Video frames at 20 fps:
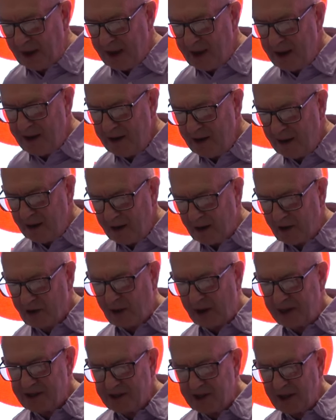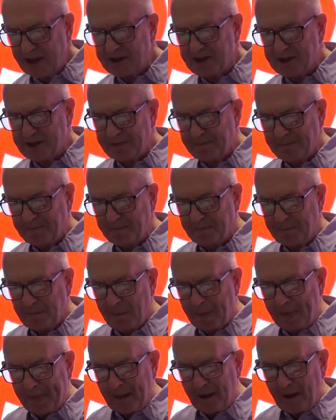in crisis.
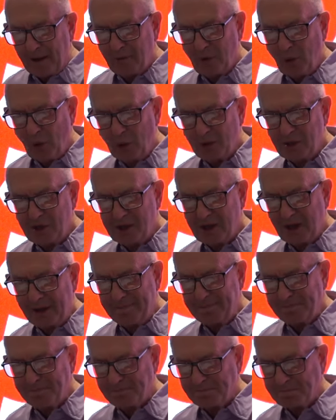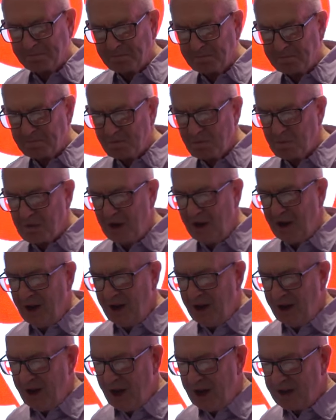Of course, um,
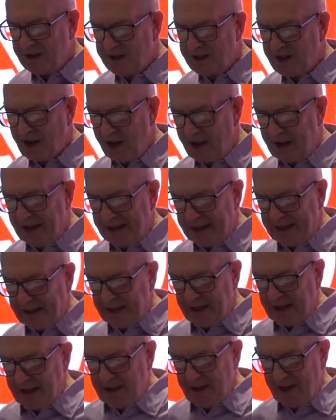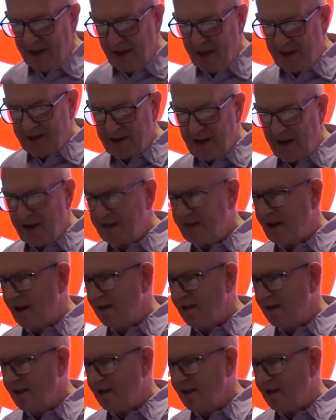it's, uh, it's, it,